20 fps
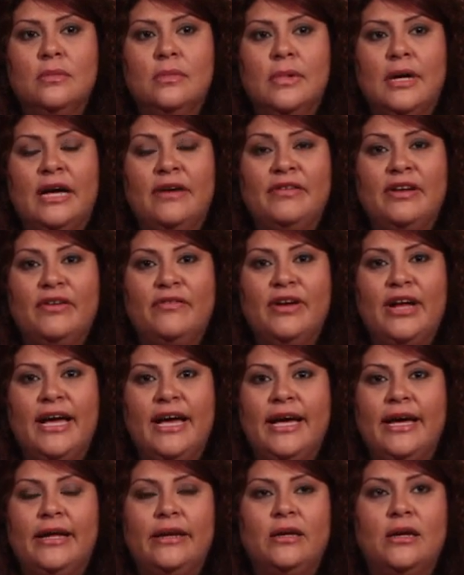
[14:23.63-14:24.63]
I've never
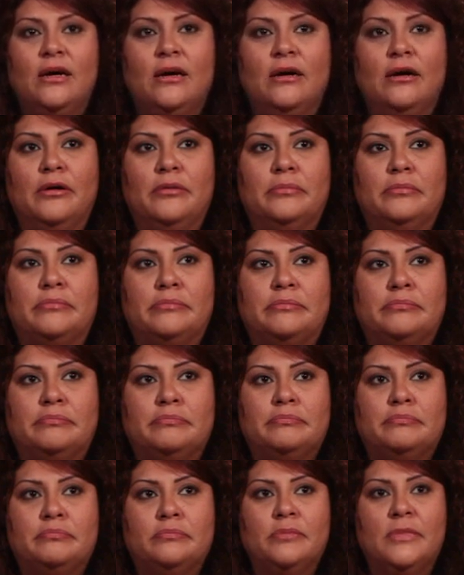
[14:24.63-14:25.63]
had
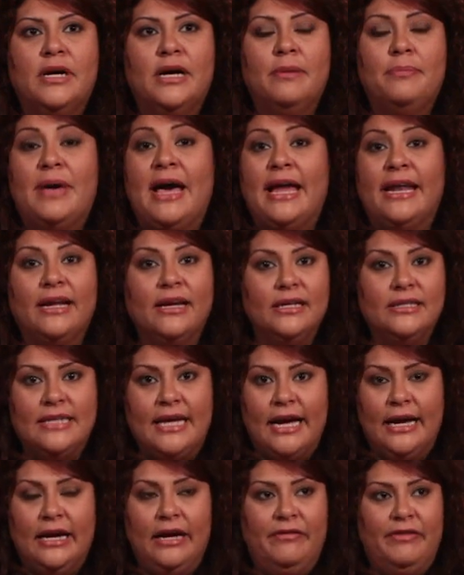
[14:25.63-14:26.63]
a panic
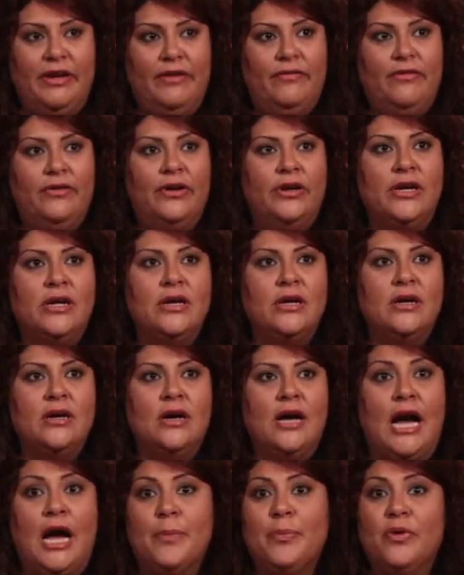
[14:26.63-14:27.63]
attack. I've never
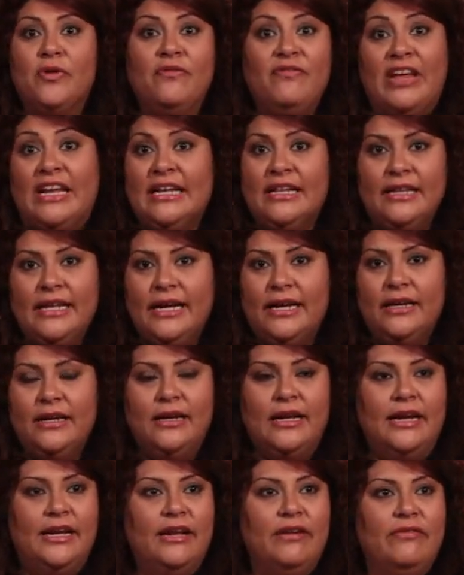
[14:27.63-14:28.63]
hyperventilated.
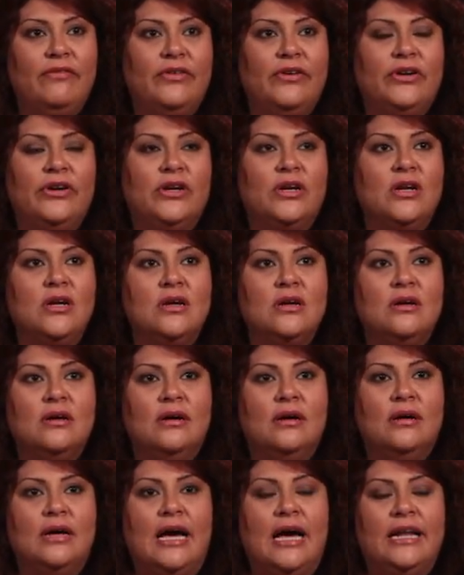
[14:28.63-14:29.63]

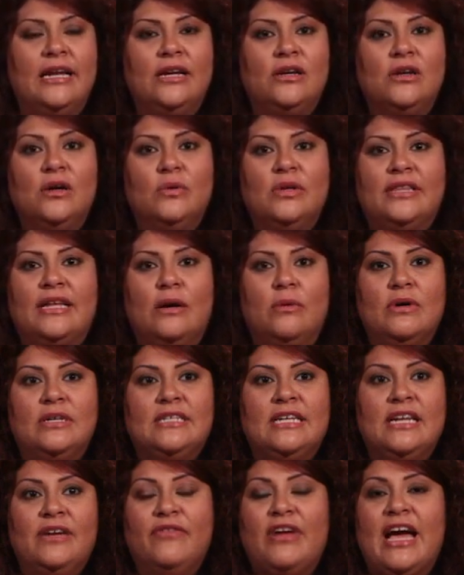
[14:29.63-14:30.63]
I didn't know what that was. I
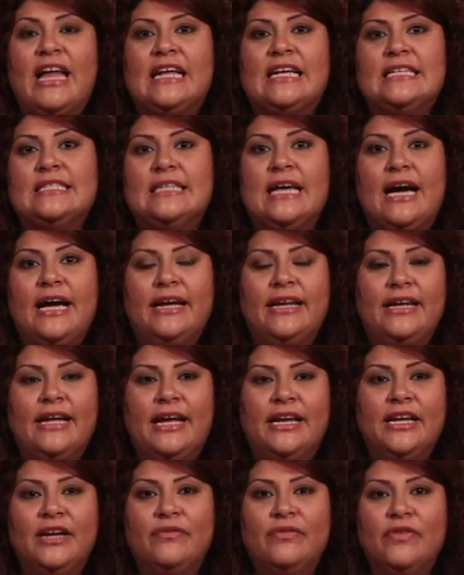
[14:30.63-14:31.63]
never had anxiety. I
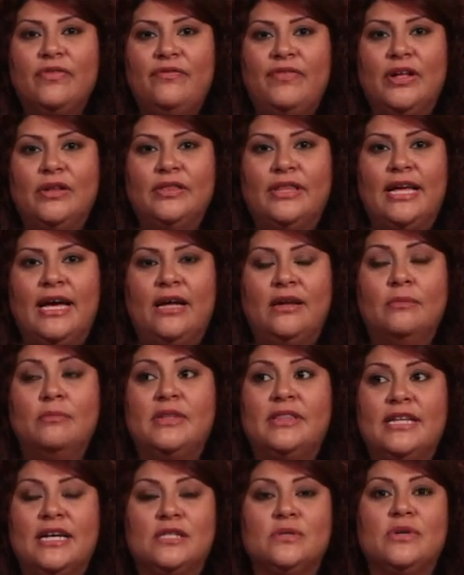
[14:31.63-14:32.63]
never felt that,
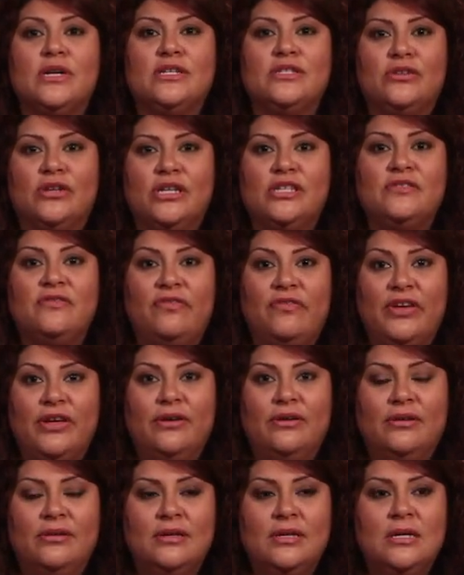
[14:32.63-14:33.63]
but that's what I started to
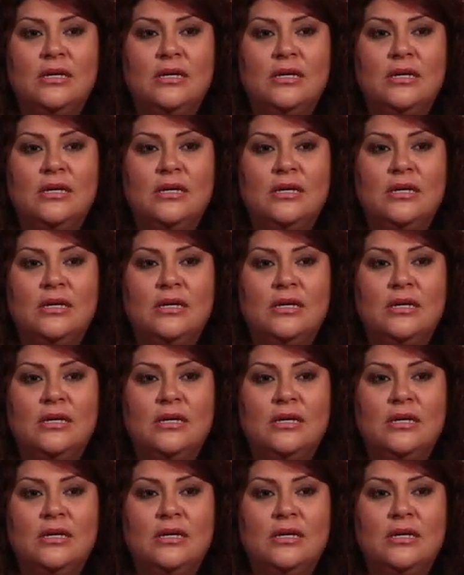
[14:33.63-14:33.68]
feel.